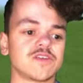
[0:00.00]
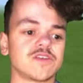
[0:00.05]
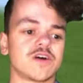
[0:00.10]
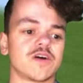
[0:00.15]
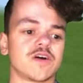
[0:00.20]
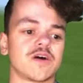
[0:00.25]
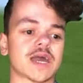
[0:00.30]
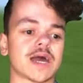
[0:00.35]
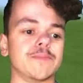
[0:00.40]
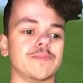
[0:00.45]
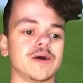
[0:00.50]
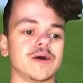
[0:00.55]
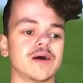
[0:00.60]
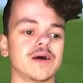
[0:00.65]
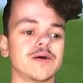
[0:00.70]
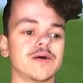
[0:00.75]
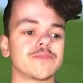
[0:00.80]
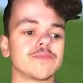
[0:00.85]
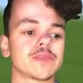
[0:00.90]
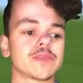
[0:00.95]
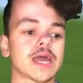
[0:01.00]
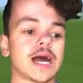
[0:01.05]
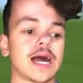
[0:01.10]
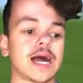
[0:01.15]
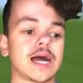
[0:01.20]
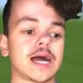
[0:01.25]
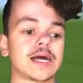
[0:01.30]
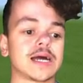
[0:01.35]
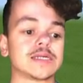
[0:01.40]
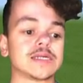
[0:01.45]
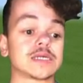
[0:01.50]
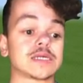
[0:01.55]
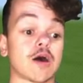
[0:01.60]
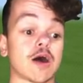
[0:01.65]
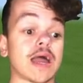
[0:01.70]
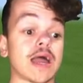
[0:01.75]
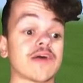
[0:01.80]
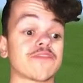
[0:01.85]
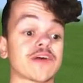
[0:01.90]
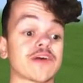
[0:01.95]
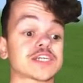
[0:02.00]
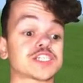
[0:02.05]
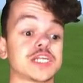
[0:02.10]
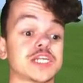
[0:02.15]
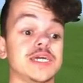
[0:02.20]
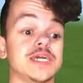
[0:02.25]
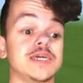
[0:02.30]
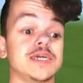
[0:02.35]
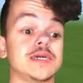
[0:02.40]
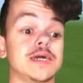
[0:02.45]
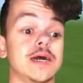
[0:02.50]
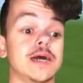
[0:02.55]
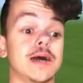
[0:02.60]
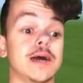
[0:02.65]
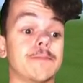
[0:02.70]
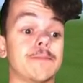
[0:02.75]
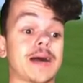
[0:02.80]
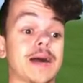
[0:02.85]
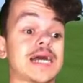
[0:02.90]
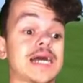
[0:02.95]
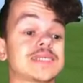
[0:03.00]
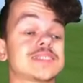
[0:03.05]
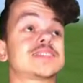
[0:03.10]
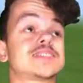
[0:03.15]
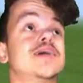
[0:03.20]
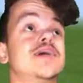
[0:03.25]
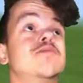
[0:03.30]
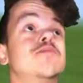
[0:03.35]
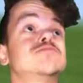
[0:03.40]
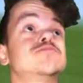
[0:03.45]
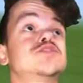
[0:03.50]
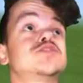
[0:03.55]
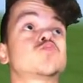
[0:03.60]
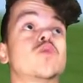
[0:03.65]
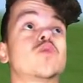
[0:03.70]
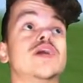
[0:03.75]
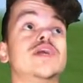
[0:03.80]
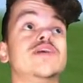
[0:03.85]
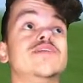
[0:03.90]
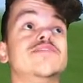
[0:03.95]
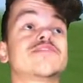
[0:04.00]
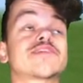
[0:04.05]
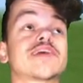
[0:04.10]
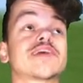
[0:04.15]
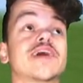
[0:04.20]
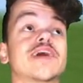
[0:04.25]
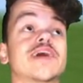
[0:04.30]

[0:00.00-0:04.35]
I can't remember. And I have actually passed it, I'm just waiting to get